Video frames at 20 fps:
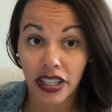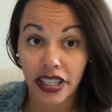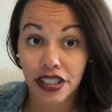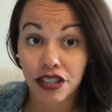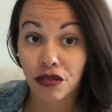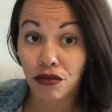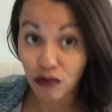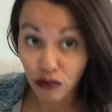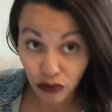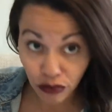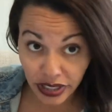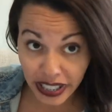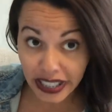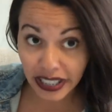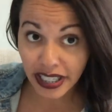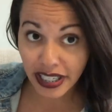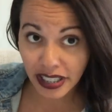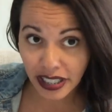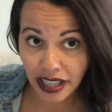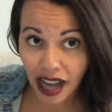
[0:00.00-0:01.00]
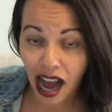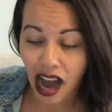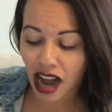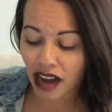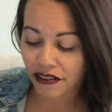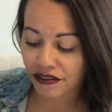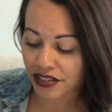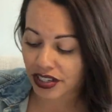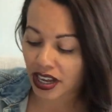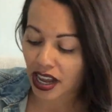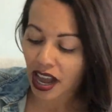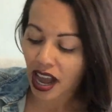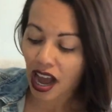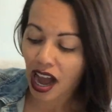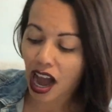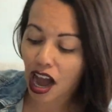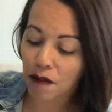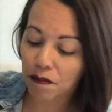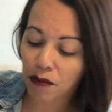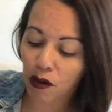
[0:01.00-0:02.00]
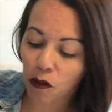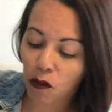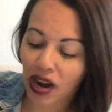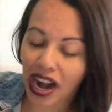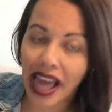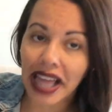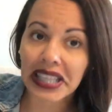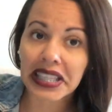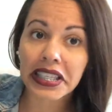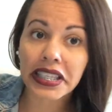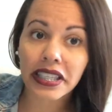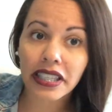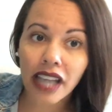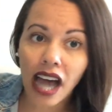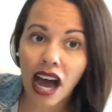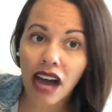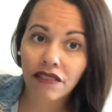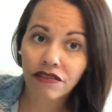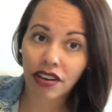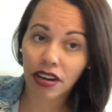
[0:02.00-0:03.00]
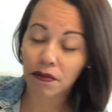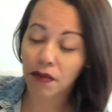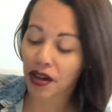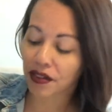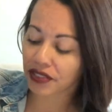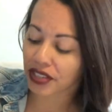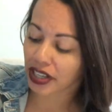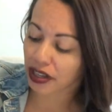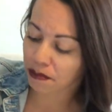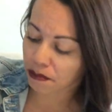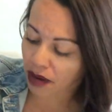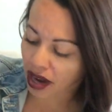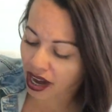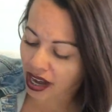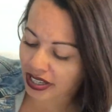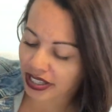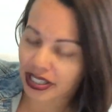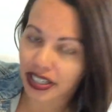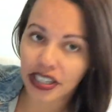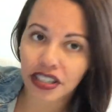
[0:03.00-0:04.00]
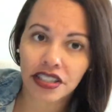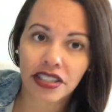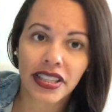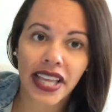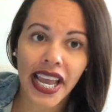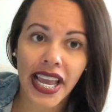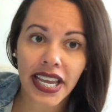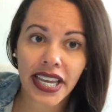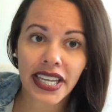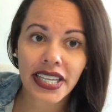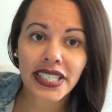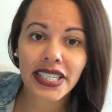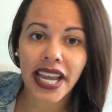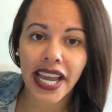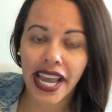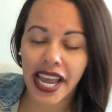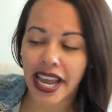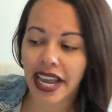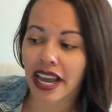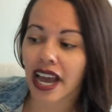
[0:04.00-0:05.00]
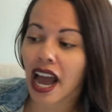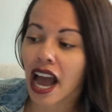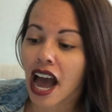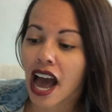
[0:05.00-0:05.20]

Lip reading: It's really soft, but what I love about the embossed is they can take